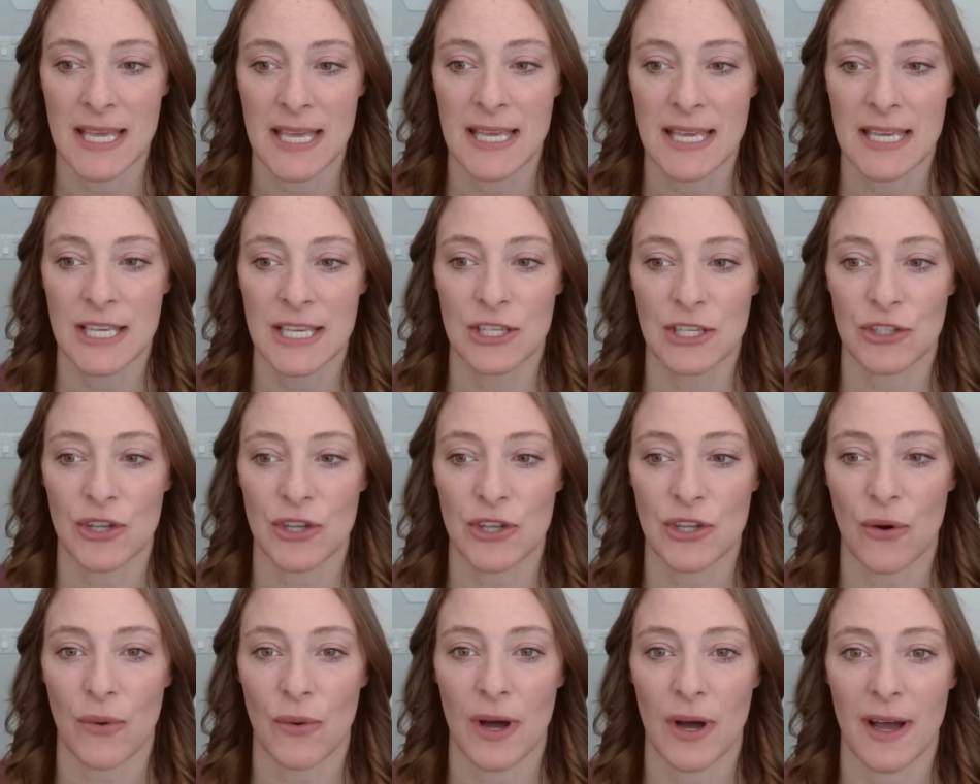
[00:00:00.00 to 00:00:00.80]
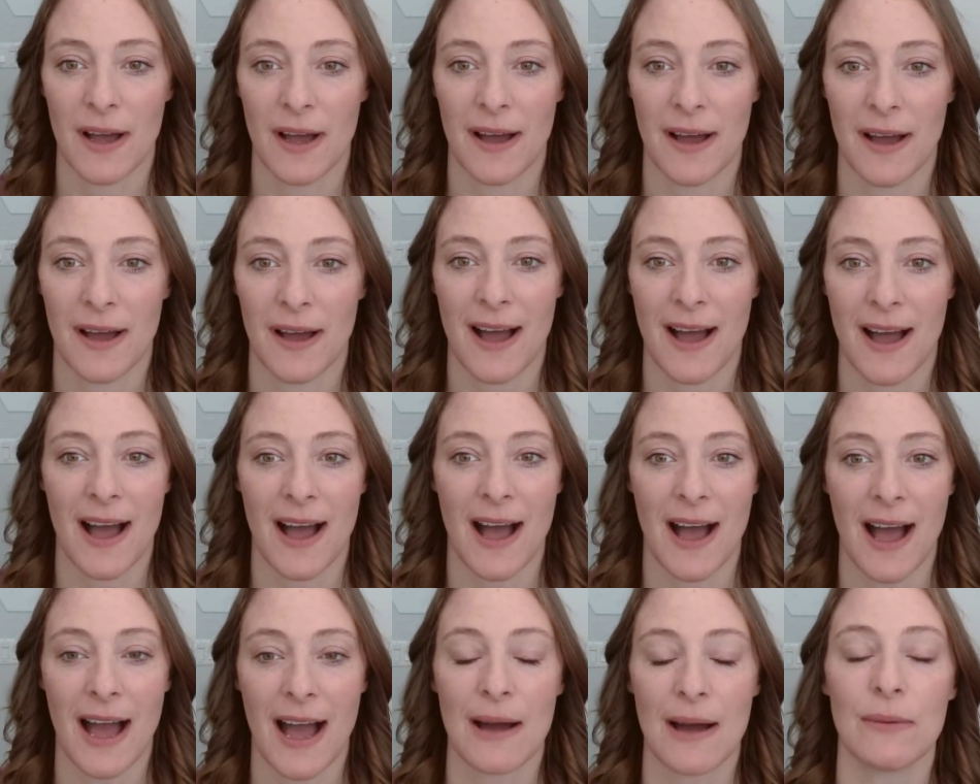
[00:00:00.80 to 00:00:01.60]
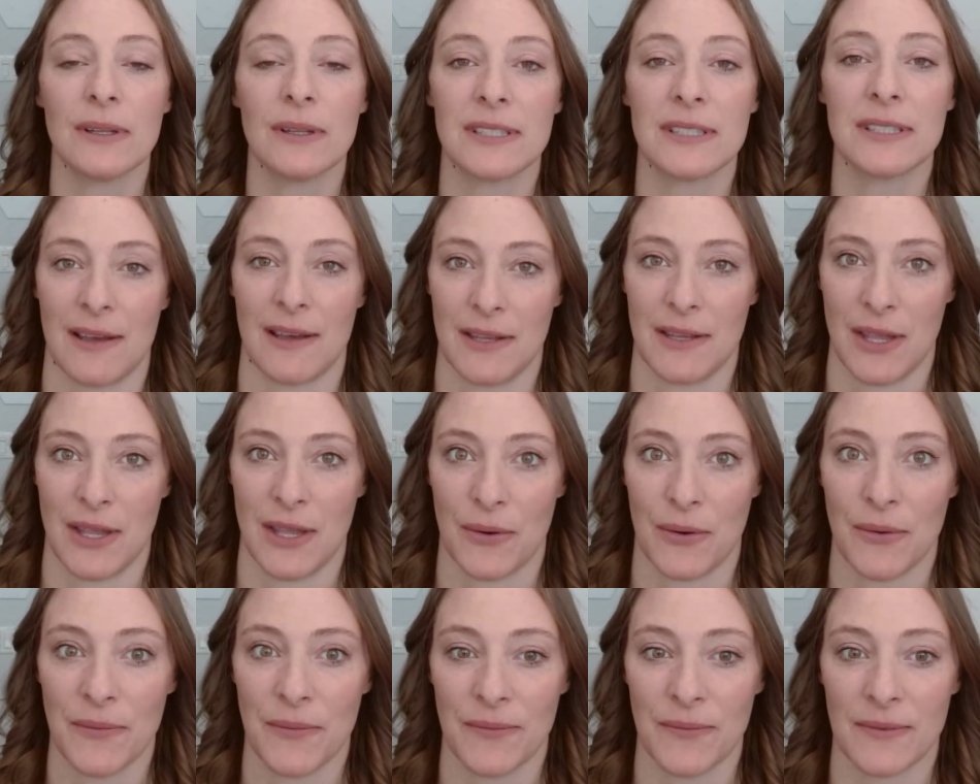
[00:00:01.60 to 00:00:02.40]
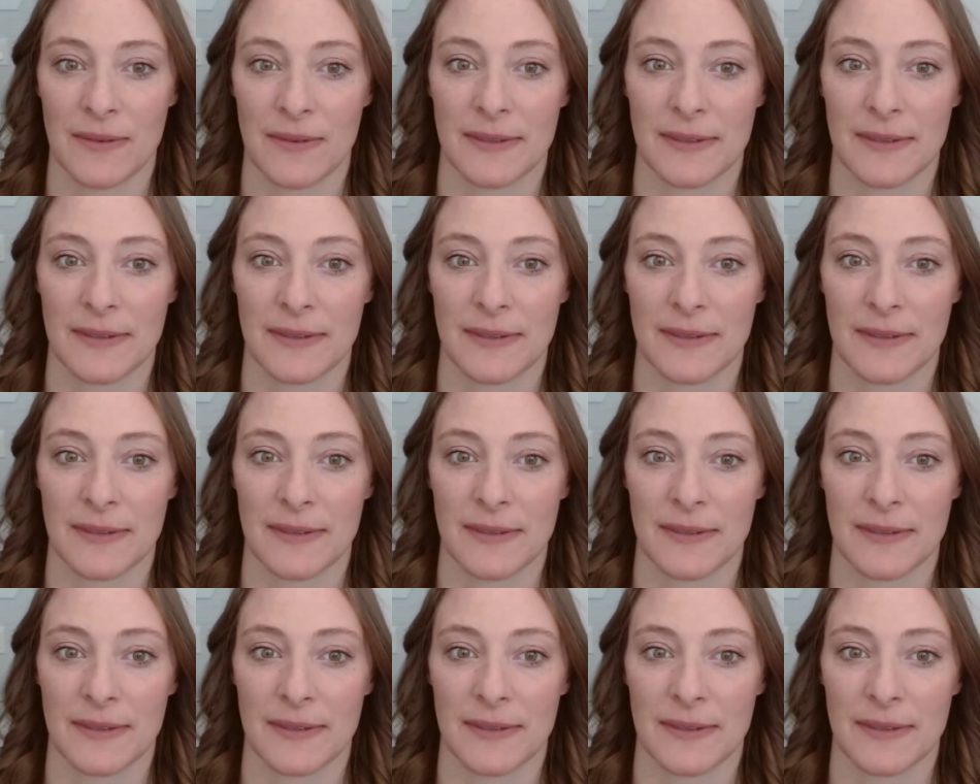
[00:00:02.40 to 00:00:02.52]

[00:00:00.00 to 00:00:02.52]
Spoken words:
So I will tell you,